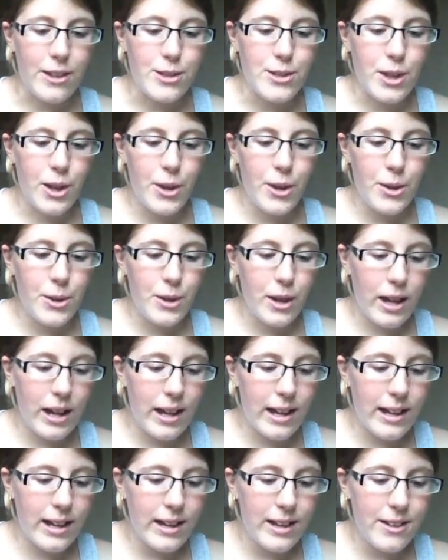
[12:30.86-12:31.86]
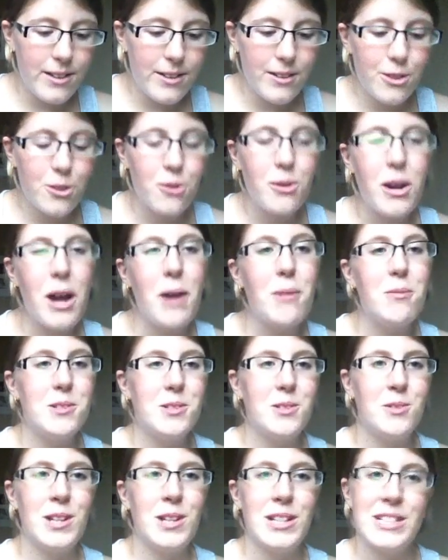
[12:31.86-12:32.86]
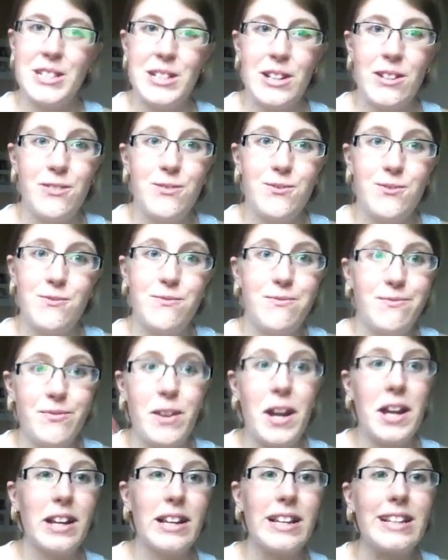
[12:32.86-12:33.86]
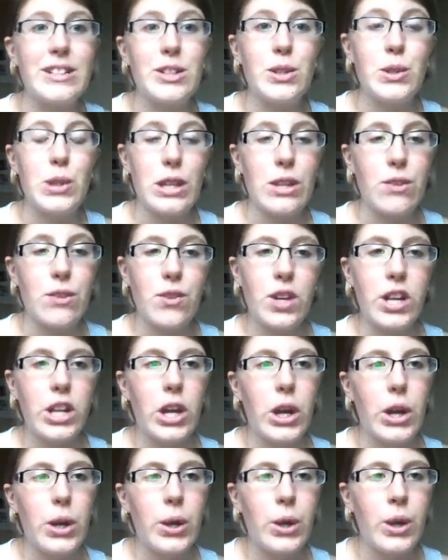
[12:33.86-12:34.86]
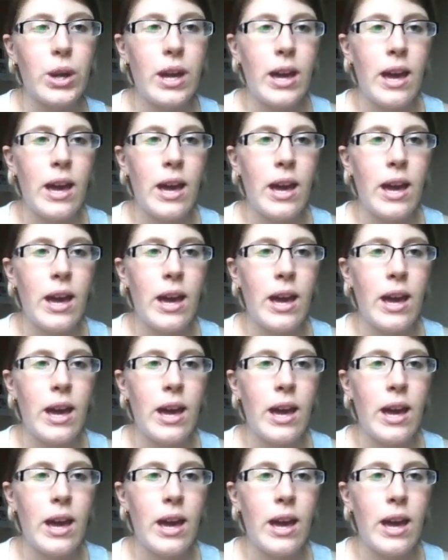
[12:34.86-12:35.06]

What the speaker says: So I thought I would quickly finally do this video,